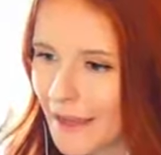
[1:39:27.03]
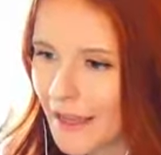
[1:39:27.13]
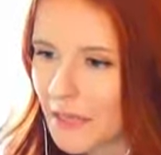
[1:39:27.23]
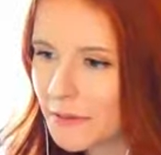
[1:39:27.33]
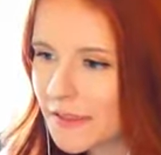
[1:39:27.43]

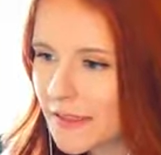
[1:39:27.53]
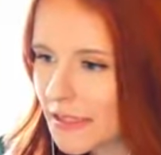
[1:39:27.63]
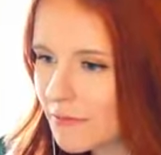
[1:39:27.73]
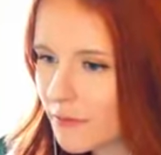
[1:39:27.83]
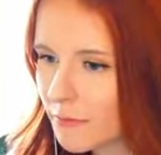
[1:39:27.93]
I'm gonna
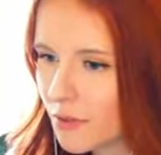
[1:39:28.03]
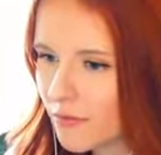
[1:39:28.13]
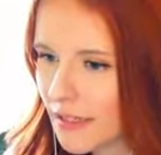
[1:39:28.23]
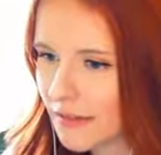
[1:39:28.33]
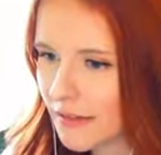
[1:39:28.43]
see if
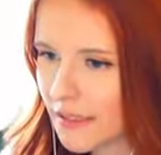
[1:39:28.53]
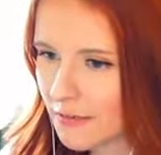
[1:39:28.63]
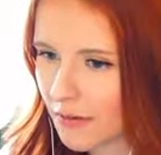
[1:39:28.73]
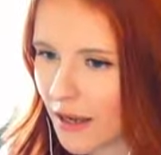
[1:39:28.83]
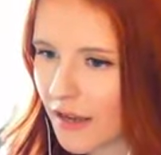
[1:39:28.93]
removing
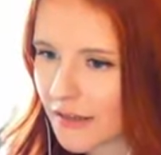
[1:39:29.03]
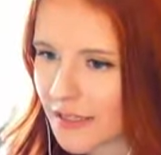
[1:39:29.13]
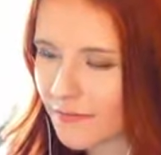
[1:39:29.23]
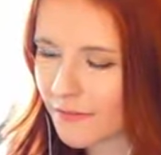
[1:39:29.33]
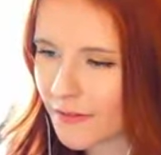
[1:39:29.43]
these rocks,
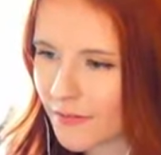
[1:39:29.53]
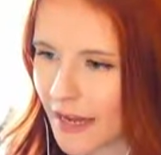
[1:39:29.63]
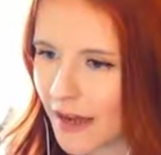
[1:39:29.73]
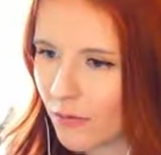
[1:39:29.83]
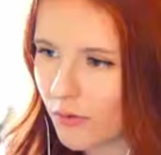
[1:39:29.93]
if if
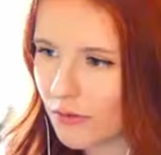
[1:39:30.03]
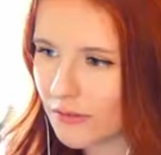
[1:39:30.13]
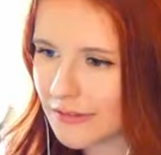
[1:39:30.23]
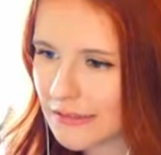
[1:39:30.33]
that will,